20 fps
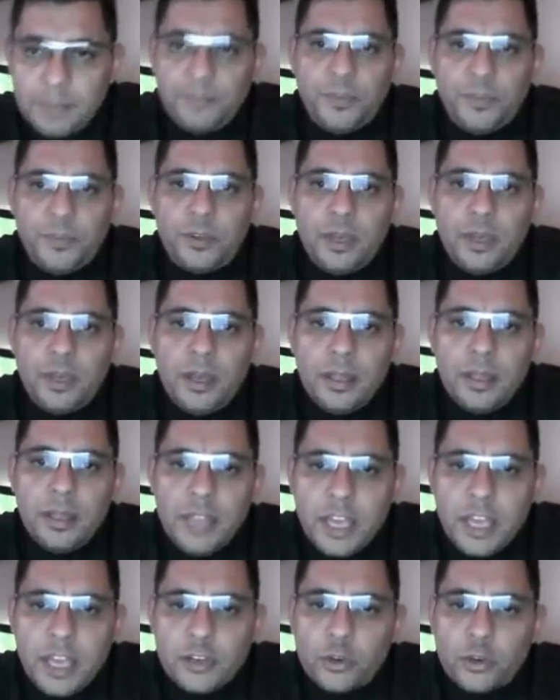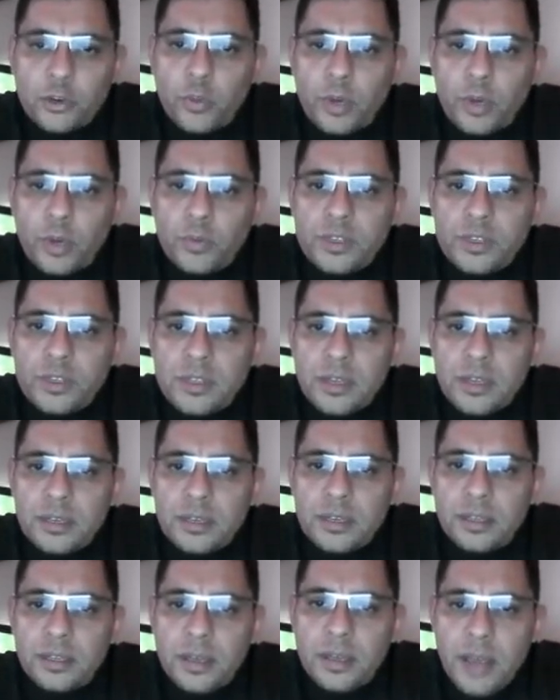okay, later when we
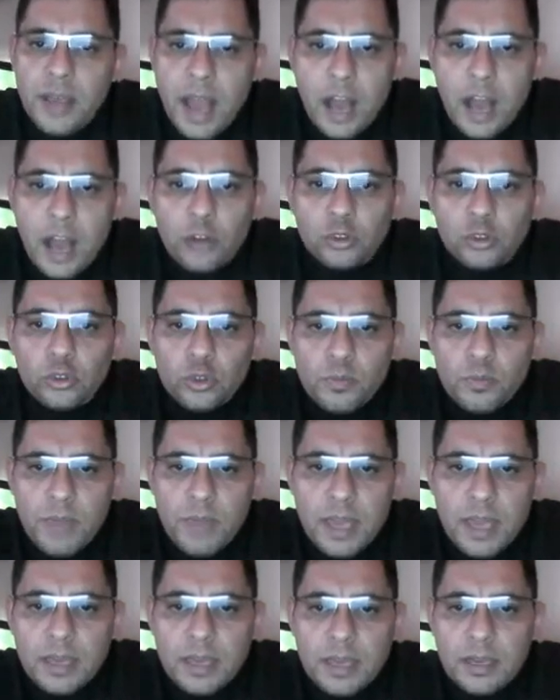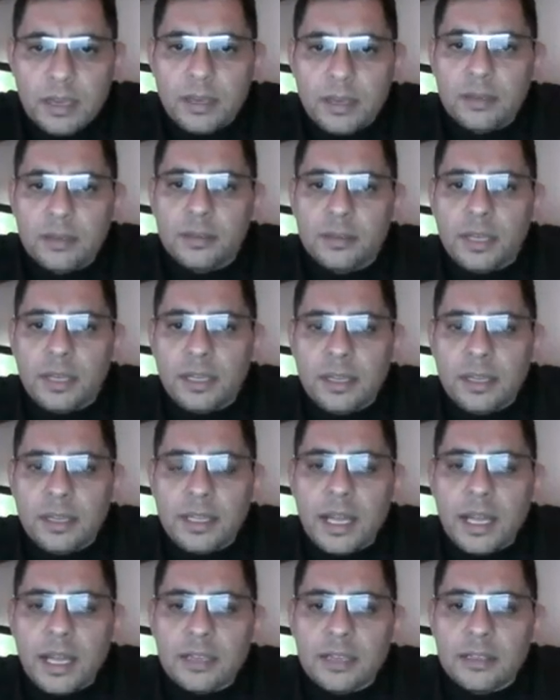study how to make, okay, the
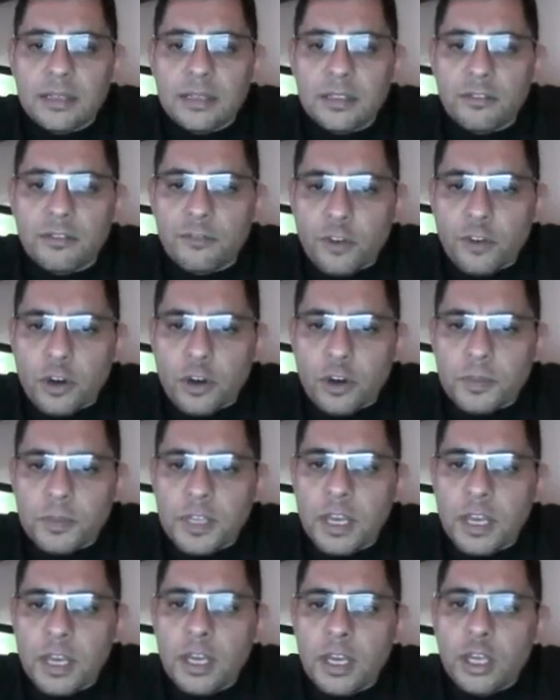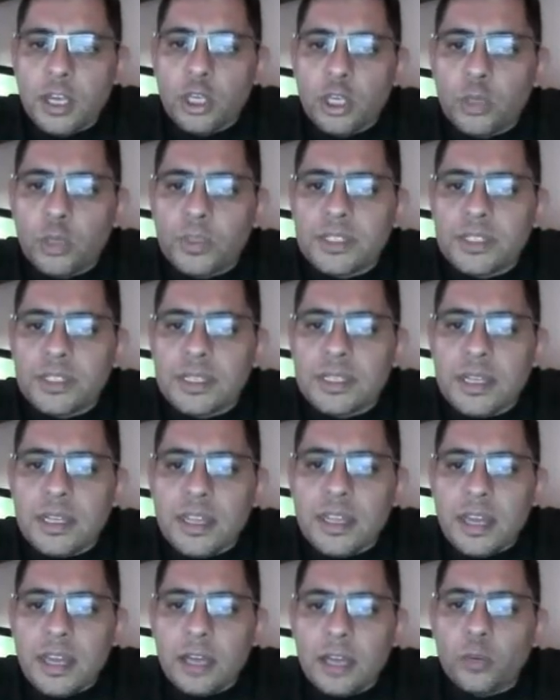analysis of verbs, you will see
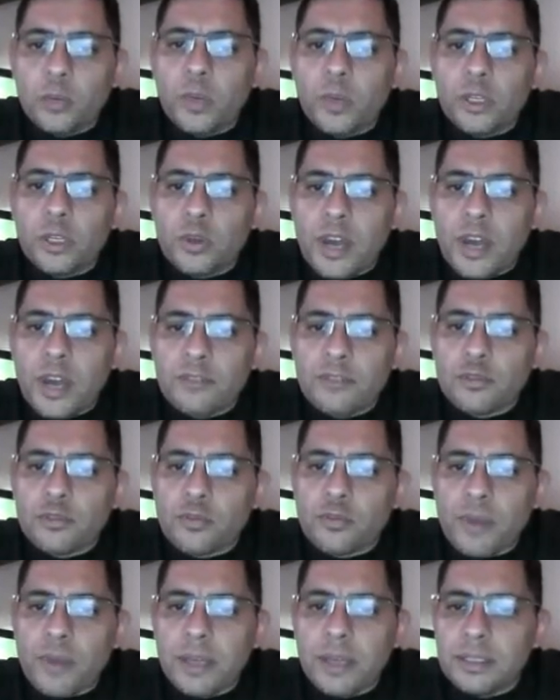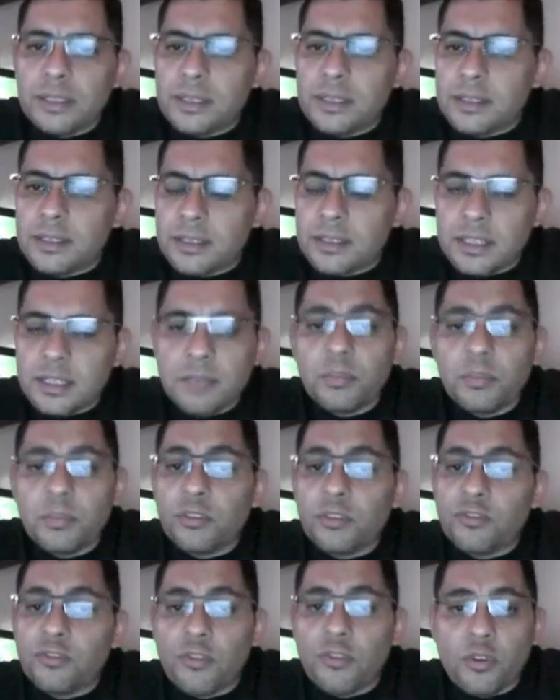that what you have to write is the simple
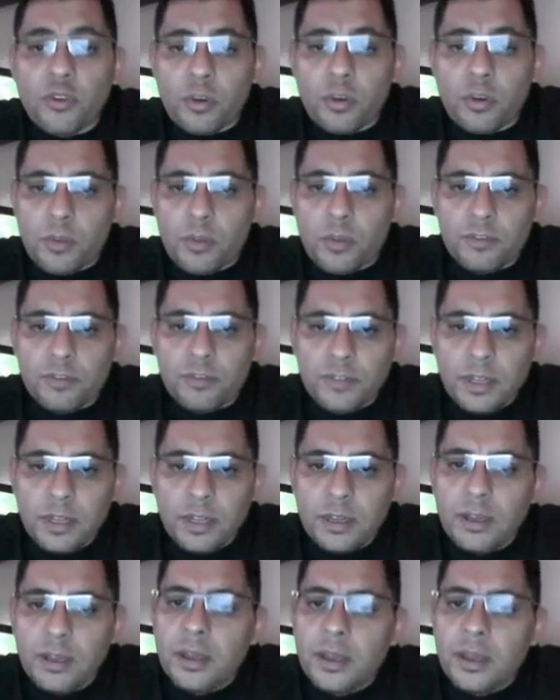form of the